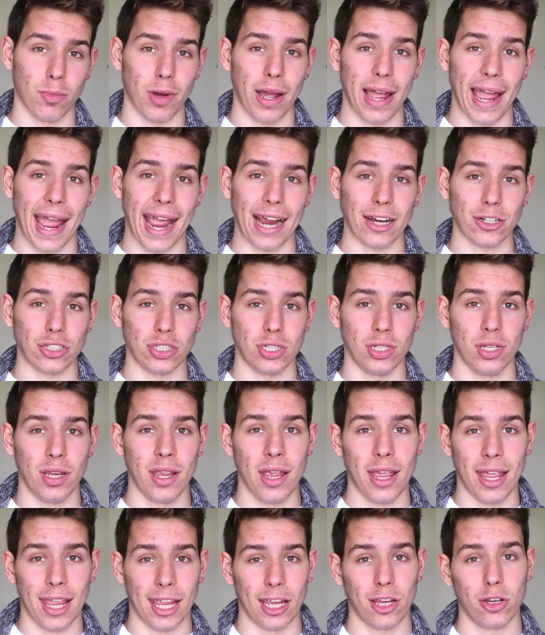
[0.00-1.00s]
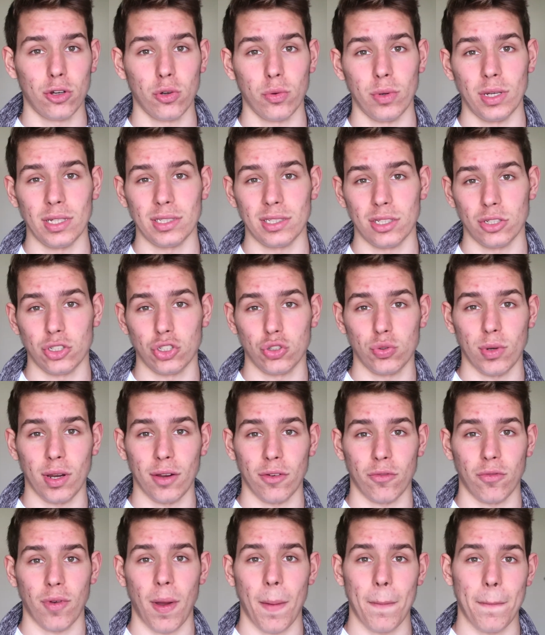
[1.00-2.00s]
might actually increase
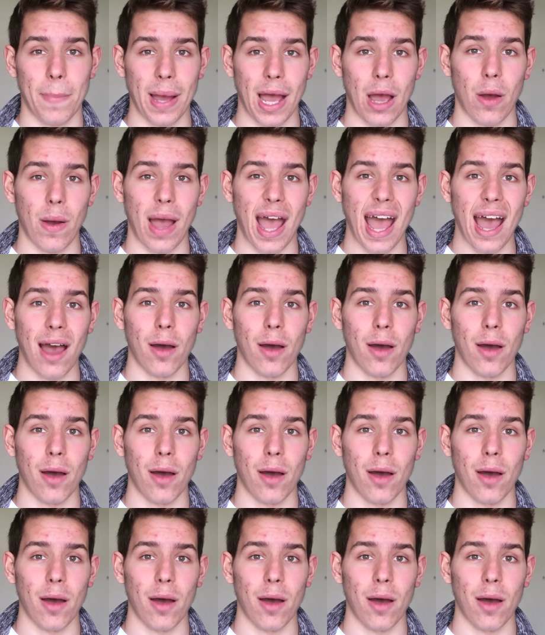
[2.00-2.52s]
strength and power